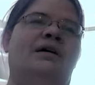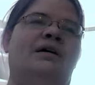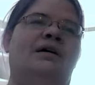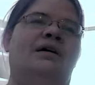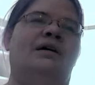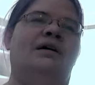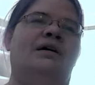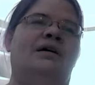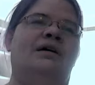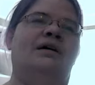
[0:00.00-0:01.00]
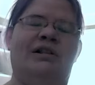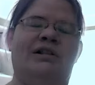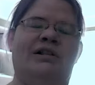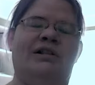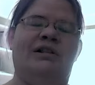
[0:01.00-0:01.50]
Uh, if I remember
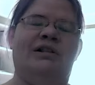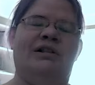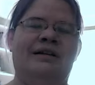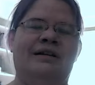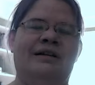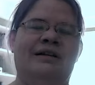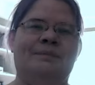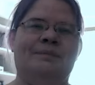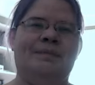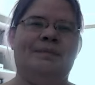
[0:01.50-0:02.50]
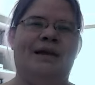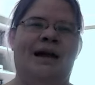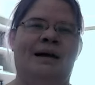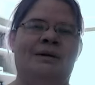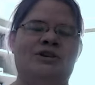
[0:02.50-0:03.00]
correctly,
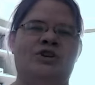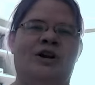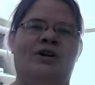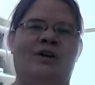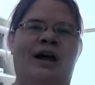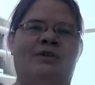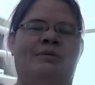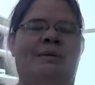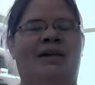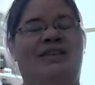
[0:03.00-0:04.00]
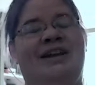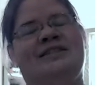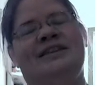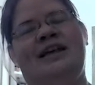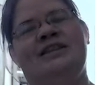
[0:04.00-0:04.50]
I'm not sure. I don't, I don't remember. I think
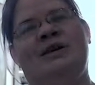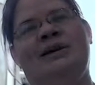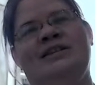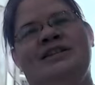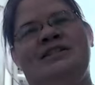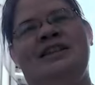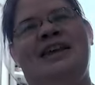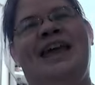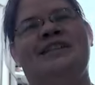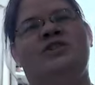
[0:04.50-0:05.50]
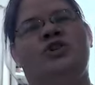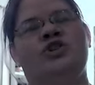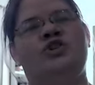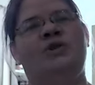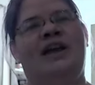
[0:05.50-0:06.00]
it's that, that way. So they said they can't start
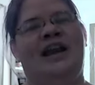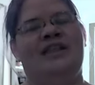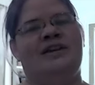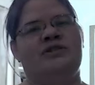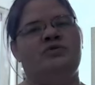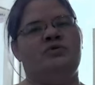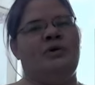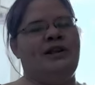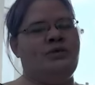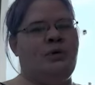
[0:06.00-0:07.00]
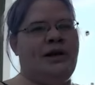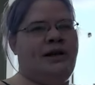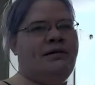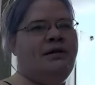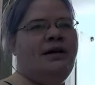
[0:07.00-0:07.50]
shooting anything until
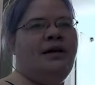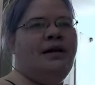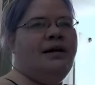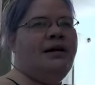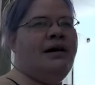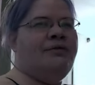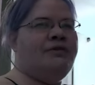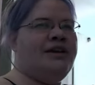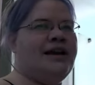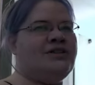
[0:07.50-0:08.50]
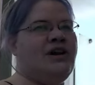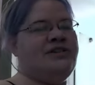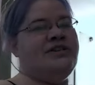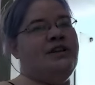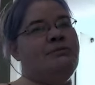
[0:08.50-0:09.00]
2020 uh, for the next
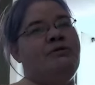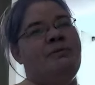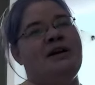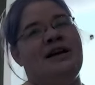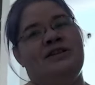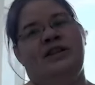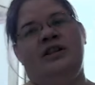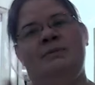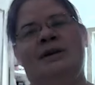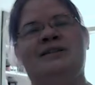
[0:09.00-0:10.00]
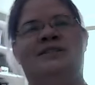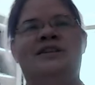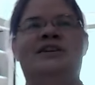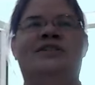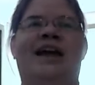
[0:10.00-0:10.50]
Godzilla movie because of the because of the
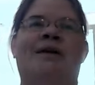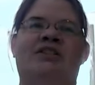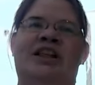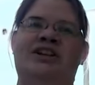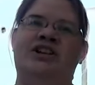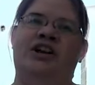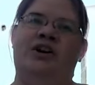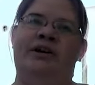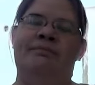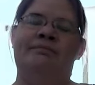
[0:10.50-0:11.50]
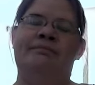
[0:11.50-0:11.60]
deal they have with Legendary.